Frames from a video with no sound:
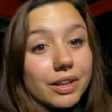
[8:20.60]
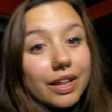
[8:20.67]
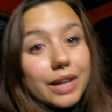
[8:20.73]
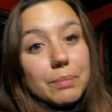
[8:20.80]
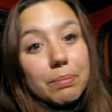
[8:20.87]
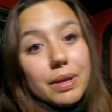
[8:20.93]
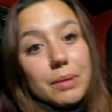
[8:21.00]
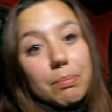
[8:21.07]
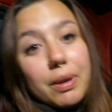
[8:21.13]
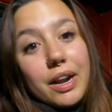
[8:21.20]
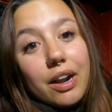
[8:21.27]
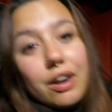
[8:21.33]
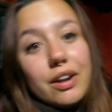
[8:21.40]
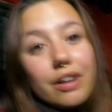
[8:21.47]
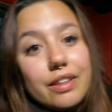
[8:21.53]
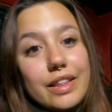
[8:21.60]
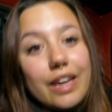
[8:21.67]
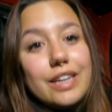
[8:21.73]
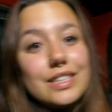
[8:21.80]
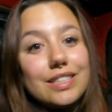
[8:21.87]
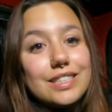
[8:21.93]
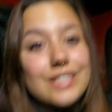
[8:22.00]
like Big Bear that
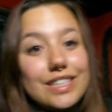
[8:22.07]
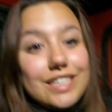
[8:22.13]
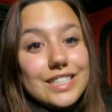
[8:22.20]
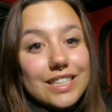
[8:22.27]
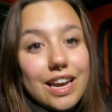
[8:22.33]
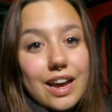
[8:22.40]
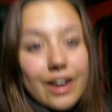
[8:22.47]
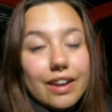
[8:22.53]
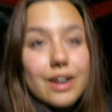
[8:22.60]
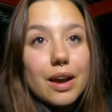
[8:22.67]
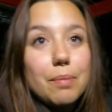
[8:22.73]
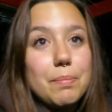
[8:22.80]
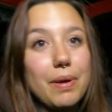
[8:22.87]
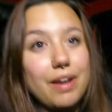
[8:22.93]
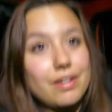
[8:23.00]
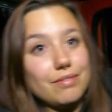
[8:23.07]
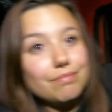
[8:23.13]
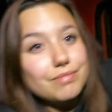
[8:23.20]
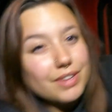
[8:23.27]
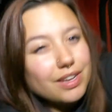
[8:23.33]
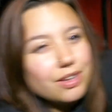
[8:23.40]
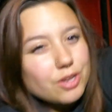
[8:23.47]
is this high up,
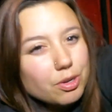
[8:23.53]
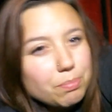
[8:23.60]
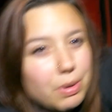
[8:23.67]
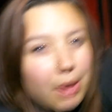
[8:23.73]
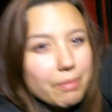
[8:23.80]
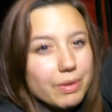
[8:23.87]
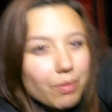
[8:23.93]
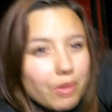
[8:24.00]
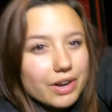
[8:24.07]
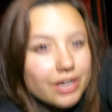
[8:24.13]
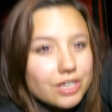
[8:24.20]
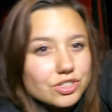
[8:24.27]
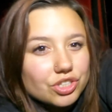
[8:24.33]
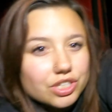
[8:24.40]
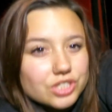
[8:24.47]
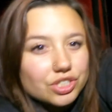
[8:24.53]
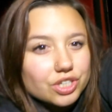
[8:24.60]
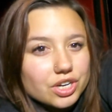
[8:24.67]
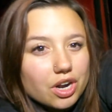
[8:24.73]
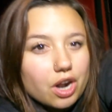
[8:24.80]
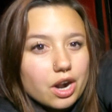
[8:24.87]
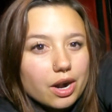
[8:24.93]
you probably want to adjust your
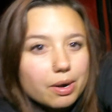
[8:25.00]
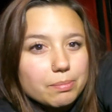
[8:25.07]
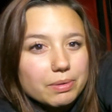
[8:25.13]
carb